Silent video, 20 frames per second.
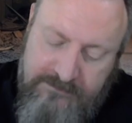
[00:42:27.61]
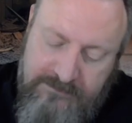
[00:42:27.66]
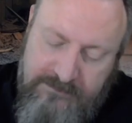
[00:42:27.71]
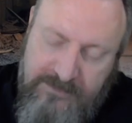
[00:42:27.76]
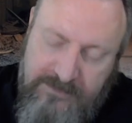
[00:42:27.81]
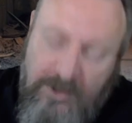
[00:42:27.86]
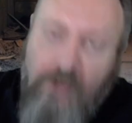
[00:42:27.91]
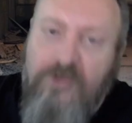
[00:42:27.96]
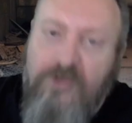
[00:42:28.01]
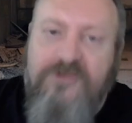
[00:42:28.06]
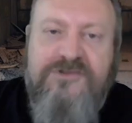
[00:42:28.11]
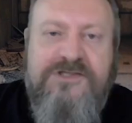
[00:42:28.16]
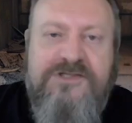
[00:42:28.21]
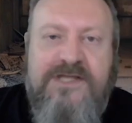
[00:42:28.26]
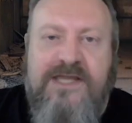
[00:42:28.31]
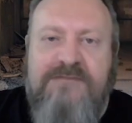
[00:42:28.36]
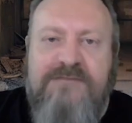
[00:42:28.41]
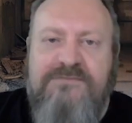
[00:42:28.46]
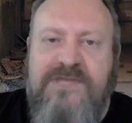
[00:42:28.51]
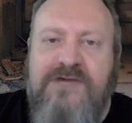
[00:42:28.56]
all the
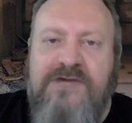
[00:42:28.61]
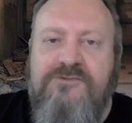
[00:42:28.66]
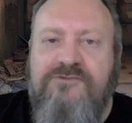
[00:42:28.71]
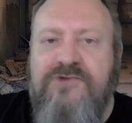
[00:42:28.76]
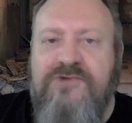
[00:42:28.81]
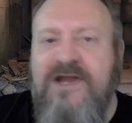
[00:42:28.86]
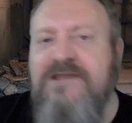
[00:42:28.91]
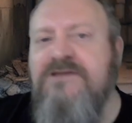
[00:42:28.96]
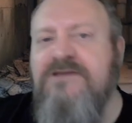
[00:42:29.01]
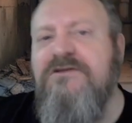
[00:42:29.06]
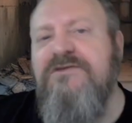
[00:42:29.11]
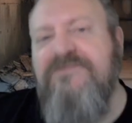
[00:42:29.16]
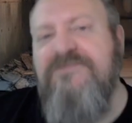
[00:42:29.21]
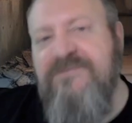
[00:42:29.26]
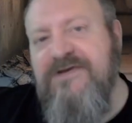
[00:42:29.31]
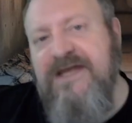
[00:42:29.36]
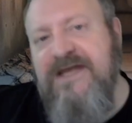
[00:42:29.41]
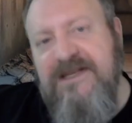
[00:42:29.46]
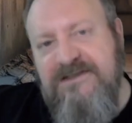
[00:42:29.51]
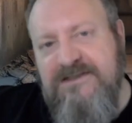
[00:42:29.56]
time. Now, regular
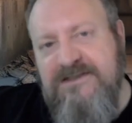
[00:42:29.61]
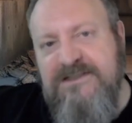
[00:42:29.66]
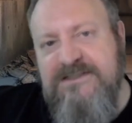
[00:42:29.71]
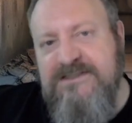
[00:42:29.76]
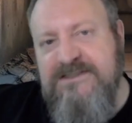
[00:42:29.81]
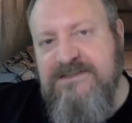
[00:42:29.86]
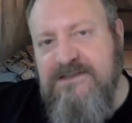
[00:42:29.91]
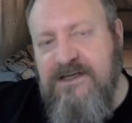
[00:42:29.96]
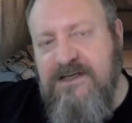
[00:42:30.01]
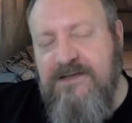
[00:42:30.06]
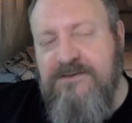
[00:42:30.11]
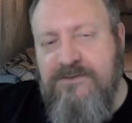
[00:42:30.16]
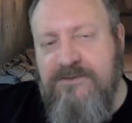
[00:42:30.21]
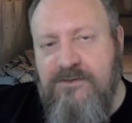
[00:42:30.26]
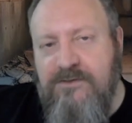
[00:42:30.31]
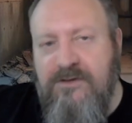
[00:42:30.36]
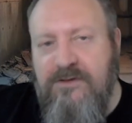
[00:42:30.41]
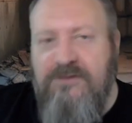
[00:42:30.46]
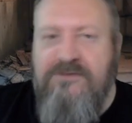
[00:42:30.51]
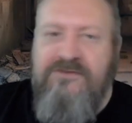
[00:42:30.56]
fanatics are
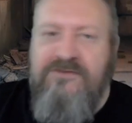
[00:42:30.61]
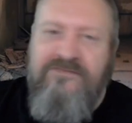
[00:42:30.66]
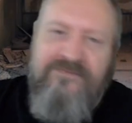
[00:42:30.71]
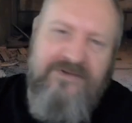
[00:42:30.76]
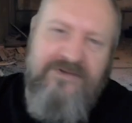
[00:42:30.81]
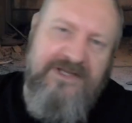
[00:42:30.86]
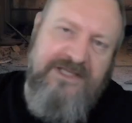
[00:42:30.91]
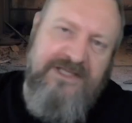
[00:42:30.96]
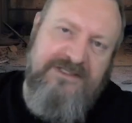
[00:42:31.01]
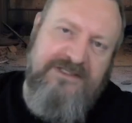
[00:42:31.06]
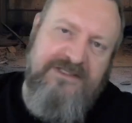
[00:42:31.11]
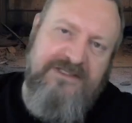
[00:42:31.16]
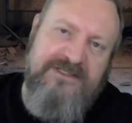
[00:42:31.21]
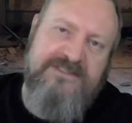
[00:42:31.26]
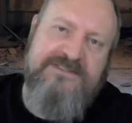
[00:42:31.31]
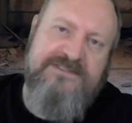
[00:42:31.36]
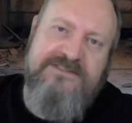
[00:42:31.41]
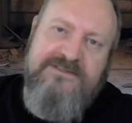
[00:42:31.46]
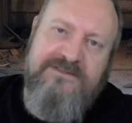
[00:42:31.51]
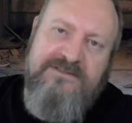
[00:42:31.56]
no longer
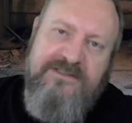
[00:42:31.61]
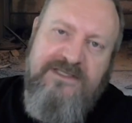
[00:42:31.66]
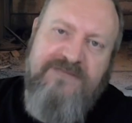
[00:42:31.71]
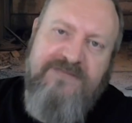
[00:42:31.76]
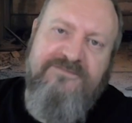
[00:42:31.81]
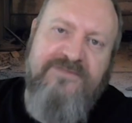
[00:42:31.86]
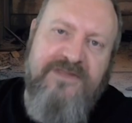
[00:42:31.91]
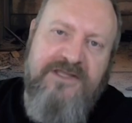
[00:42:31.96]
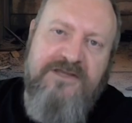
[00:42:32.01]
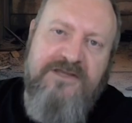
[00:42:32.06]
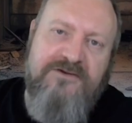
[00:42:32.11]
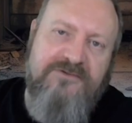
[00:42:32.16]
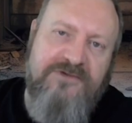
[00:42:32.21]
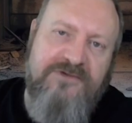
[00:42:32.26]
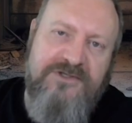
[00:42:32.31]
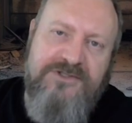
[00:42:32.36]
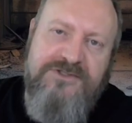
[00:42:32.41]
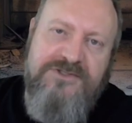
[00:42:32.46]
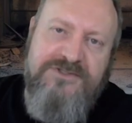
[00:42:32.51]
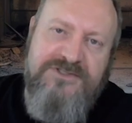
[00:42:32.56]
fanatics if they are
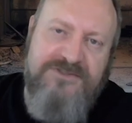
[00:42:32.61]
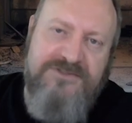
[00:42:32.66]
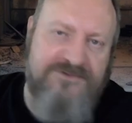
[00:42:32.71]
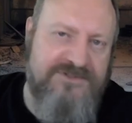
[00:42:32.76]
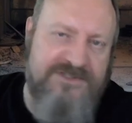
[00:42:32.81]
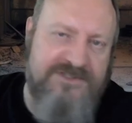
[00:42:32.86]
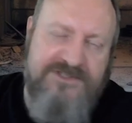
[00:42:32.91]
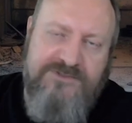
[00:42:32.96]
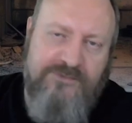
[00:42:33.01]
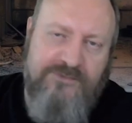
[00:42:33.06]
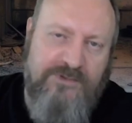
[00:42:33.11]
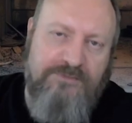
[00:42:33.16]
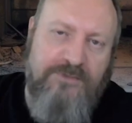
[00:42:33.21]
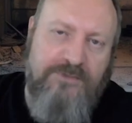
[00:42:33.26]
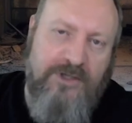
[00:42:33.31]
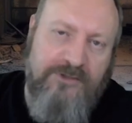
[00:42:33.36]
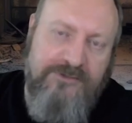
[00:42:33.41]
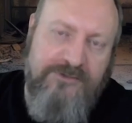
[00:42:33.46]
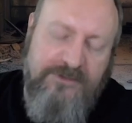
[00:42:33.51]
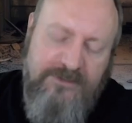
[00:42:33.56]
reduced to just 1
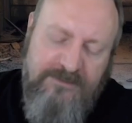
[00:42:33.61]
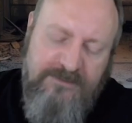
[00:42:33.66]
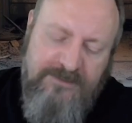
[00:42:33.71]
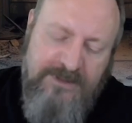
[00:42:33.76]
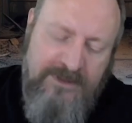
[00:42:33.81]
model.